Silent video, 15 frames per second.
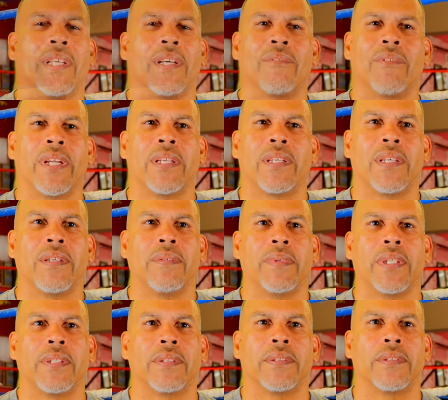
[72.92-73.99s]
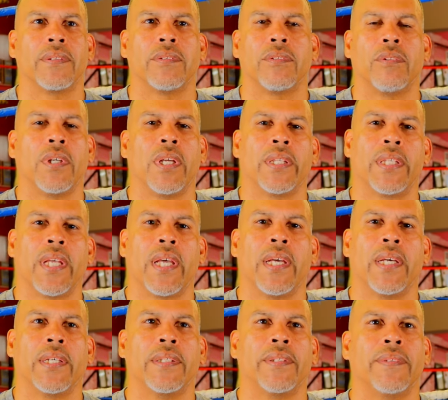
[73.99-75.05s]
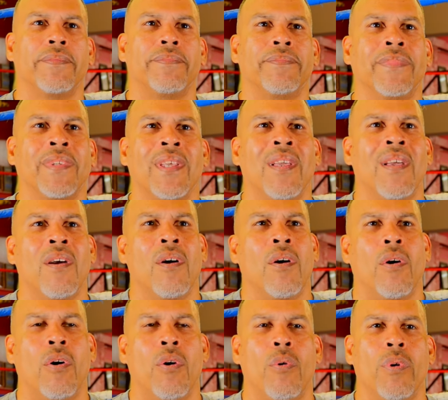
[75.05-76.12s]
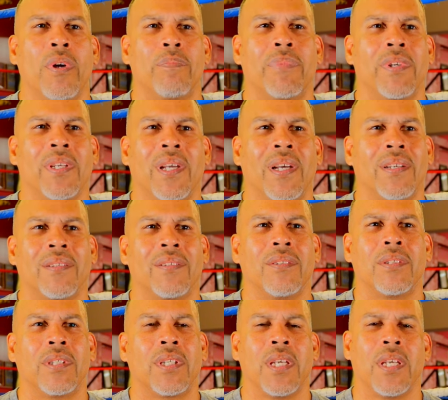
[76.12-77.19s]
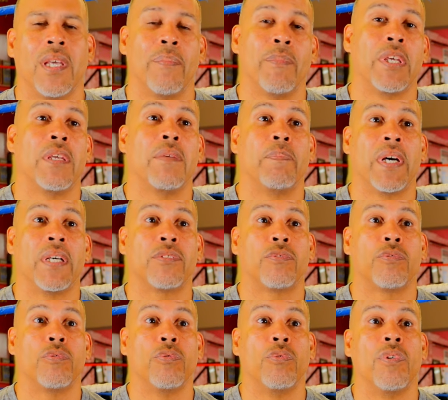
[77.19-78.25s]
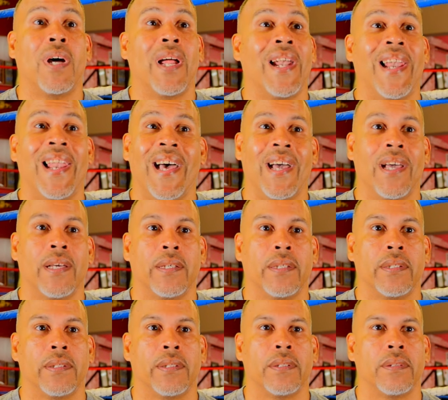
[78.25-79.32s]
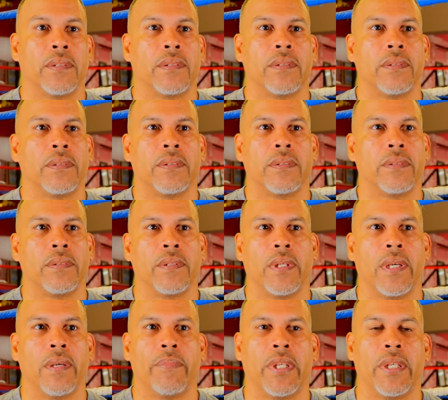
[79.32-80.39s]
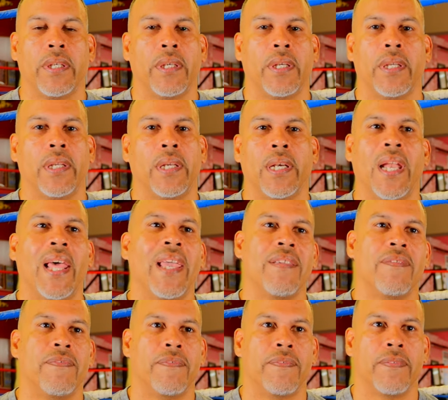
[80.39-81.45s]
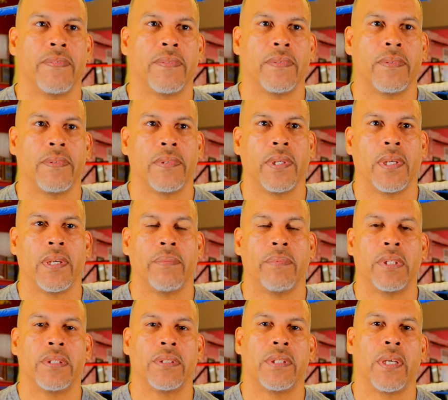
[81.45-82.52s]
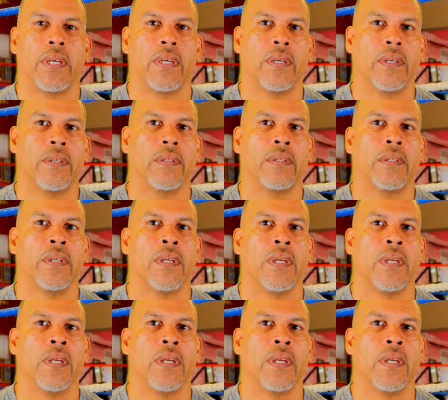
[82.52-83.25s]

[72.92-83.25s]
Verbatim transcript: a great kid man. jonathan always be a good kid i mean he passed through a lot you know what I mean, in life. You know what I mean? So,